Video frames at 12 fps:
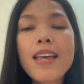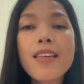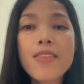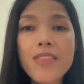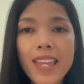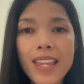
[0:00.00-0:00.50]

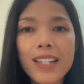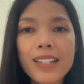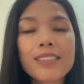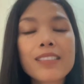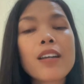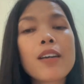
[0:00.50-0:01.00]
then
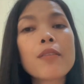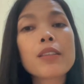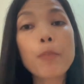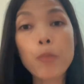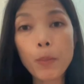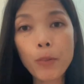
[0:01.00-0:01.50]
the
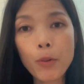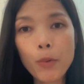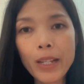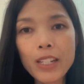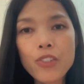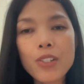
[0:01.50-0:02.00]

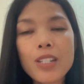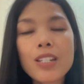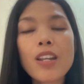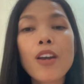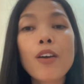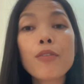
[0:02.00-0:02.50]
preparations
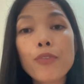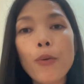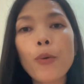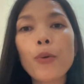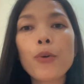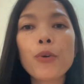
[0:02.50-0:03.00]

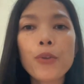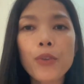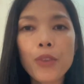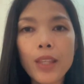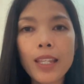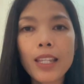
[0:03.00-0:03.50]
for
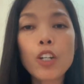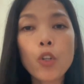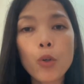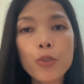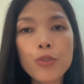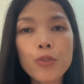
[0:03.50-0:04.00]
the
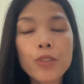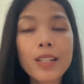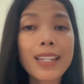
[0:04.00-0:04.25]
lawsuit